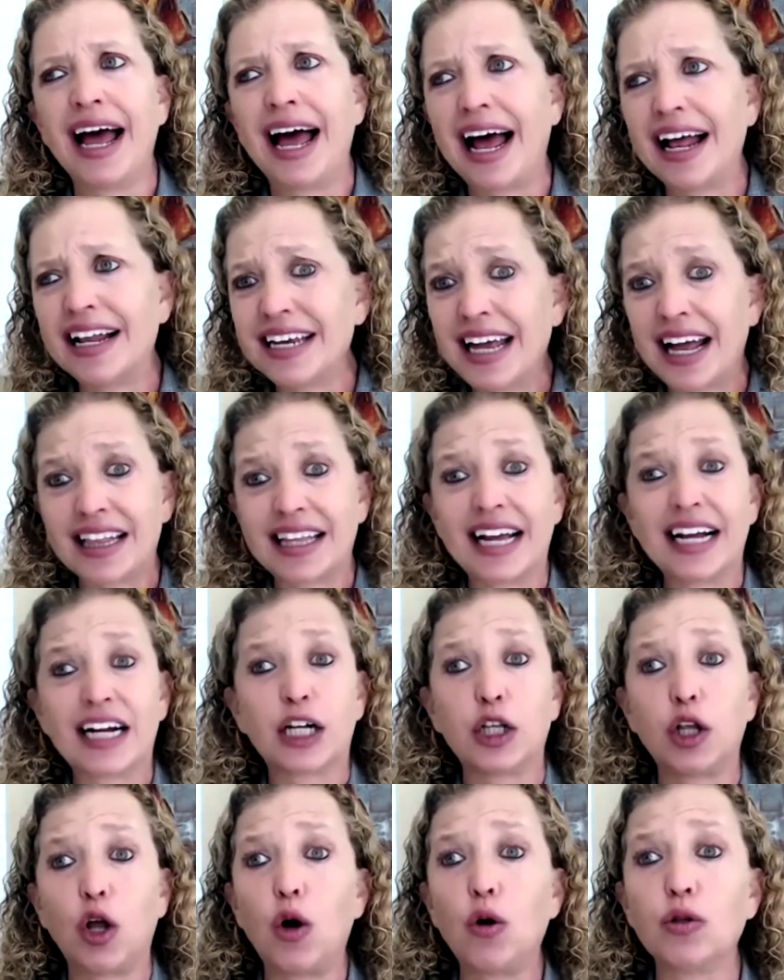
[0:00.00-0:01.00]
and yet they
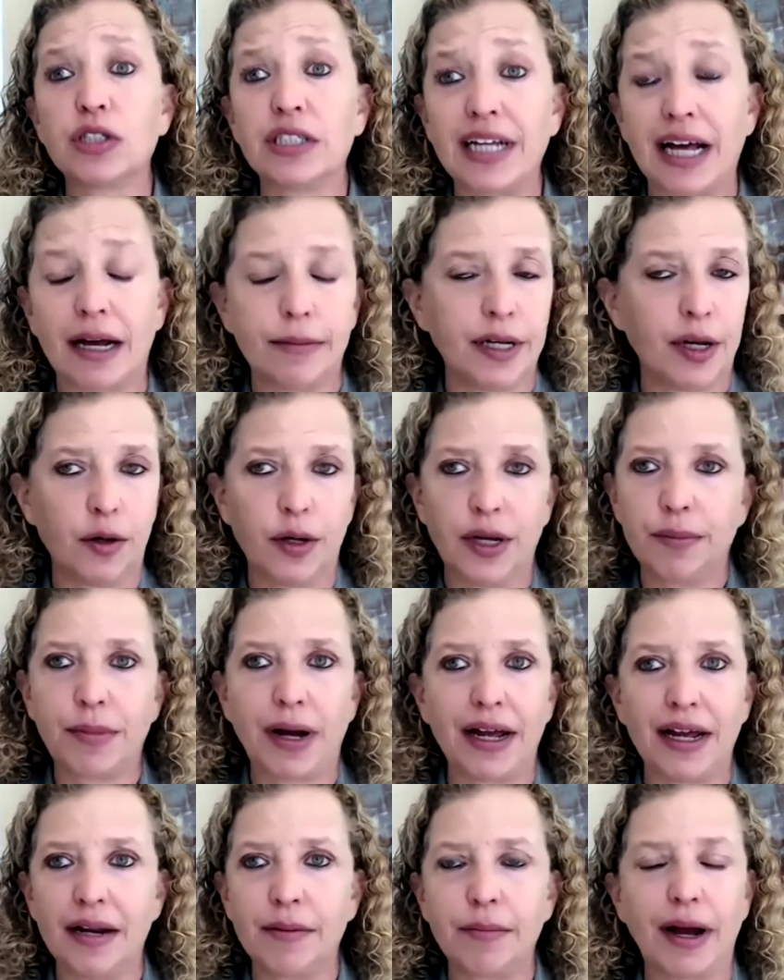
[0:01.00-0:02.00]
closed in
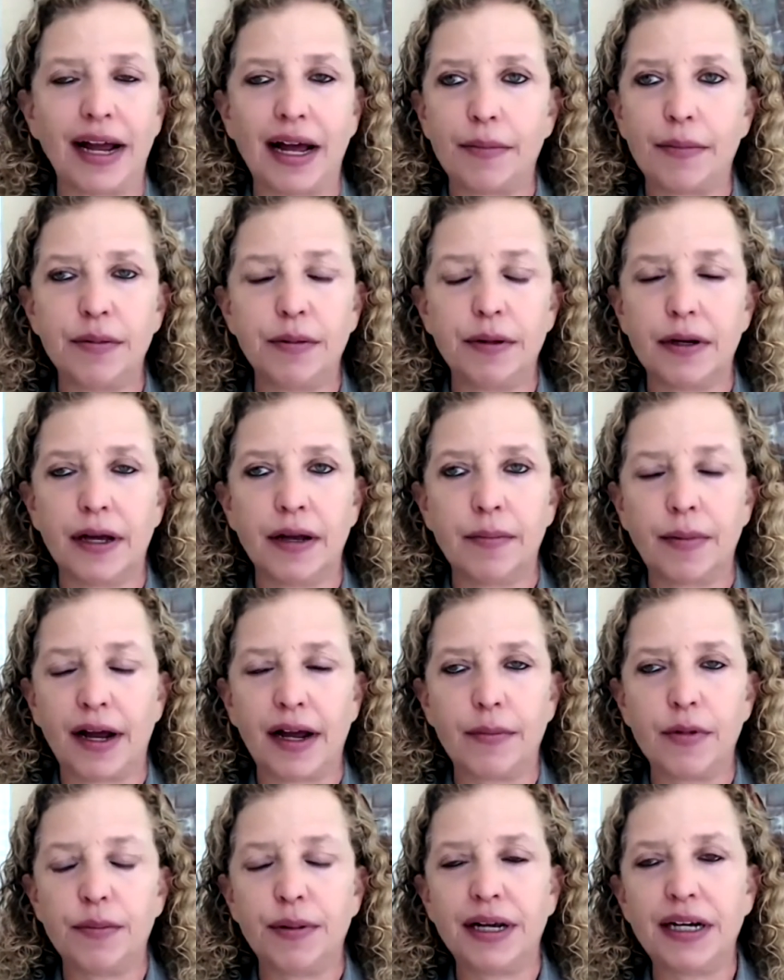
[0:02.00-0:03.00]

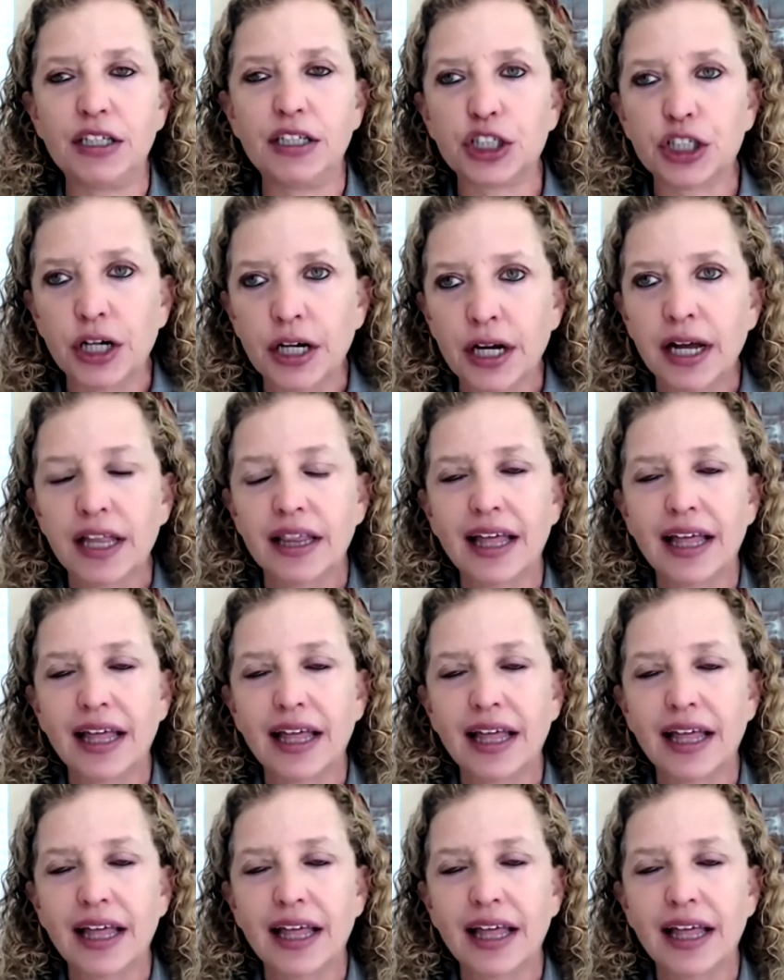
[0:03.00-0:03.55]
Miami Beach,